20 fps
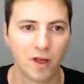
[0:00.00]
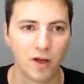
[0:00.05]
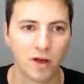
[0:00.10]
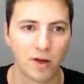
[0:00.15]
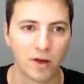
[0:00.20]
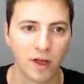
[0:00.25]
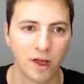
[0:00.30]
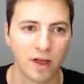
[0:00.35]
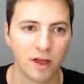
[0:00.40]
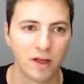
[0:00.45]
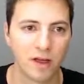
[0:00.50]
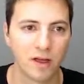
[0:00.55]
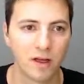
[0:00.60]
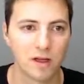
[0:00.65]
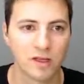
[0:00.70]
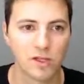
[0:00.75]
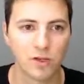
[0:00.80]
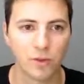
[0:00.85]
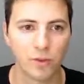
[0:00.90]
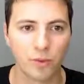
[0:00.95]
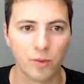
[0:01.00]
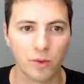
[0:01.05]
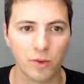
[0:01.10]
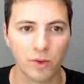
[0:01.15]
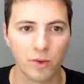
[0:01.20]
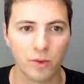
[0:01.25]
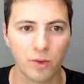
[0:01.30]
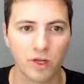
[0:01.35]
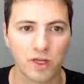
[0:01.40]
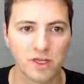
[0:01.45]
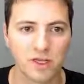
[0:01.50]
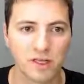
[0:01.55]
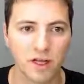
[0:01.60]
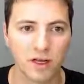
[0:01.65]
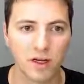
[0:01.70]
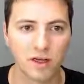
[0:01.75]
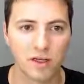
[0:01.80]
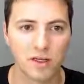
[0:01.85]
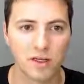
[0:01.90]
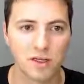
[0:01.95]
Okay, so we
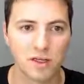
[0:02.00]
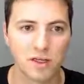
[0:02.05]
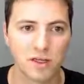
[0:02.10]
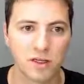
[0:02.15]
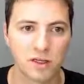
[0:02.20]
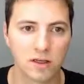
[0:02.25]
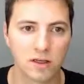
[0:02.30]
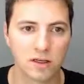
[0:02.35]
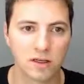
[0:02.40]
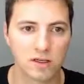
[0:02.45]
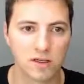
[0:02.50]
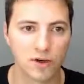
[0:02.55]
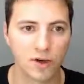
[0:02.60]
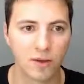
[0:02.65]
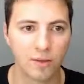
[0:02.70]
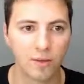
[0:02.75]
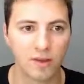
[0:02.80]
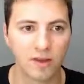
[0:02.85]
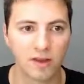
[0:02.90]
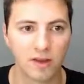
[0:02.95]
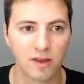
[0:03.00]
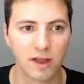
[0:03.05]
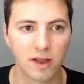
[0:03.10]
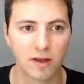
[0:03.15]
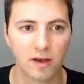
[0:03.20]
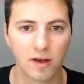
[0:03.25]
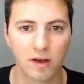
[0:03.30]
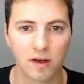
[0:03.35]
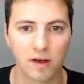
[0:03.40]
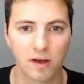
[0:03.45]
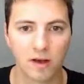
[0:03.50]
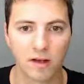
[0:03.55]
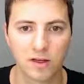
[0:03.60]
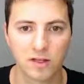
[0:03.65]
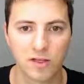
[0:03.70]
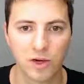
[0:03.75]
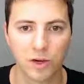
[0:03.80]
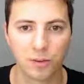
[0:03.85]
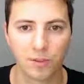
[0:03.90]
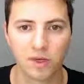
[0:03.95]
install this script, then the
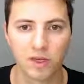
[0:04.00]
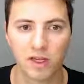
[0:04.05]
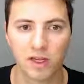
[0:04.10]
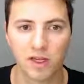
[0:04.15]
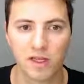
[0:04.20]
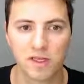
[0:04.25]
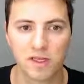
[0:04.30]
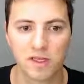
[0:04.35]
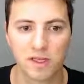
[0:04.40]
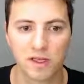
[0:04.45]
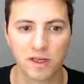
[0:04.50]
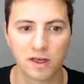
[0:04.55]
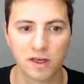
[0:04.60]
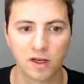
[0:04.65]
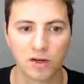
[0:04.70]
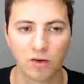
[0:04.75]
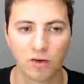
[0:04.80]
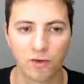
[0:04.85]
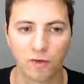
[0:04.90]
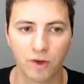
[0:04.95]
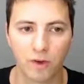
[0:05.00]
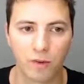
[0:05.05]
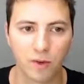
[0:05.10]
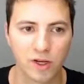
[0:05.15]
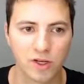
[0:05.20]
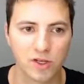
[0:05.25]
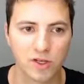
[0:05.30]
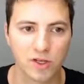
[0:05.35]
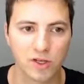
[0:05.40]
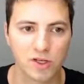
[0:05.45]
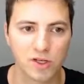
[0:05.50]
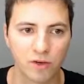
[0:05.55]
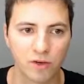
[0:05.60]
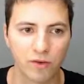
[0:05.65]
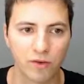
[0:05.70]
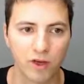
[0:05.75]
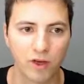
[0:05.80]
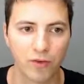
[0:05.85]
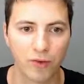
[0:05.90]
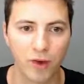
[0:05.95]
script needs configuration.
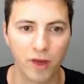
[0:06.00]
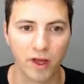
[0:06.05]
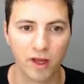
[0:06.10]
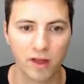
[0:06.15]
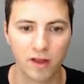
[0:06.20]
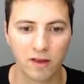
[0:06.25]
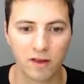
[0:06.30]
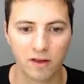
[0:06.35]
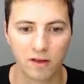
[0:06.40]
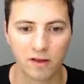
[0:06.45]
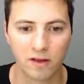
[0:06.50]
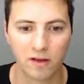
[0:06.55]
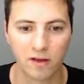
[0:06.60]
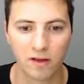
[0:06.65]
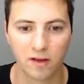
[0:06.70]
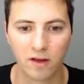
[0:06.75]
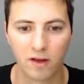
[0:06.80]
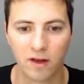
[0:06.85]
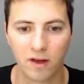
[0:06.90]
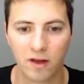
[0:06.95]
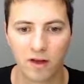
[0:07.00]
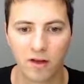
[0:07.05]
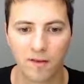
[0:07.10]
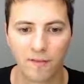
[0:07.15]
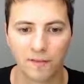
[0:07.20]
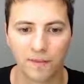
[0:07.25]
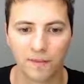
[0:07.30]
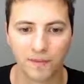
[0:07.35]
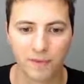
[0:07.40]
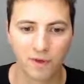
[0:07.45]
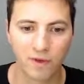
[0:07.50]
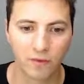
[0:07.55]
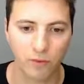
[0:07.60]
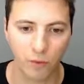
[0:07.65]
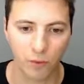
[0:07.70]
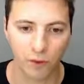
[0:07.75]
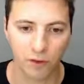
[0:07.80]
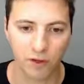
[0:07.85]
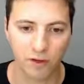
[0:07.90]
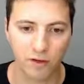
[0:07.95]
we create the
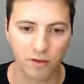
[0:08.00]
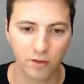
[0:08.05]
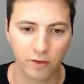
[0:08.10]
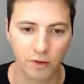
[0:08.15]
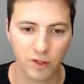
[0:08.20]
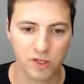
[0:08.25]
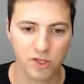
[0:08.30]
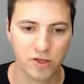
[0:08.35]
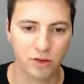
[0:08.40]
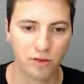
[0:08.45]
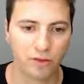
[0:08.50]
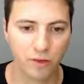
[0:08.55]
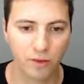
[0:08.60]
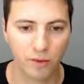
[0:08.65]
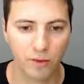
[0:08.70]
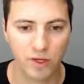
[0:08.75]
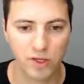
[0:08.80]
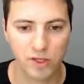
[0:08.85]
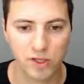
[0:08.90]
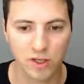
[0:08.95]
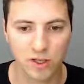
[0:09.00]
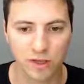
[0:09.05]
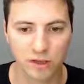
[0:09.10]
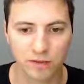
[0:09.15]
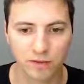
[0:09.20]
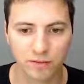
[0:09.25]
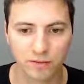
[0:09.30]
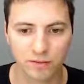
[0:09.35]
folder for this configuration.